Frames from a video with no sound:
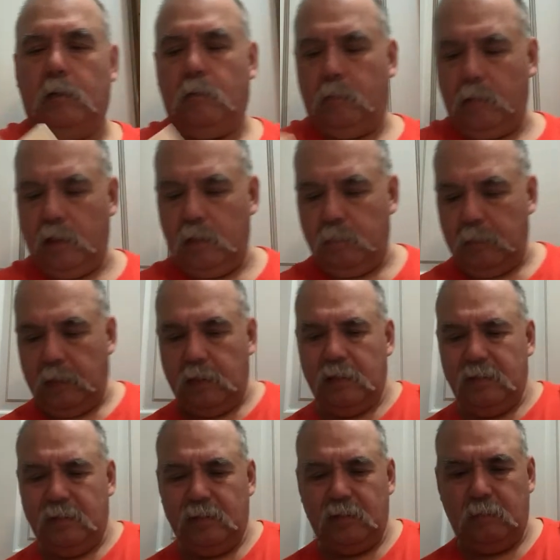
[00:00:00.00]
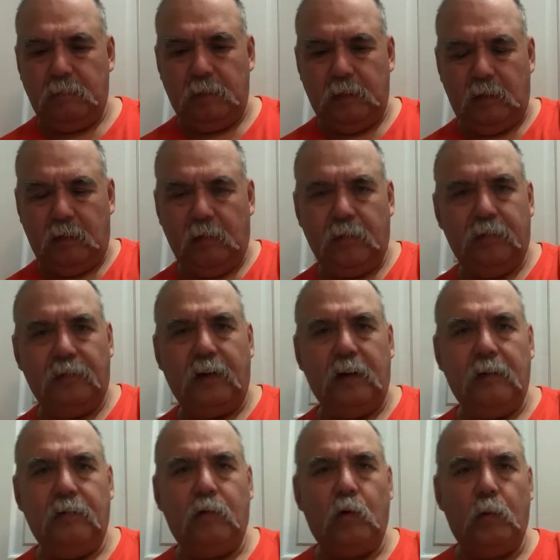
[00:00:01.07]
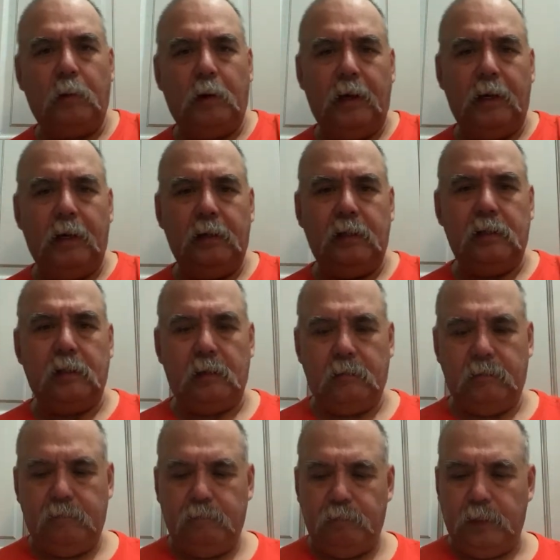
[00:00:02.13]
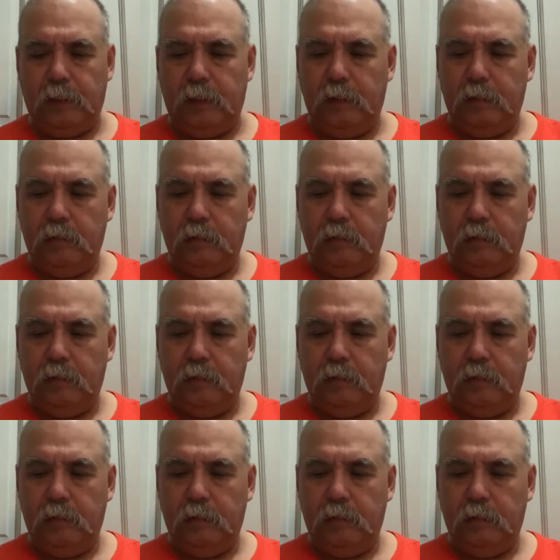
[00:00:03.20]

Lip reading: Wait a minute. It shouldn't be hard to find a 4x8. That's a pretty.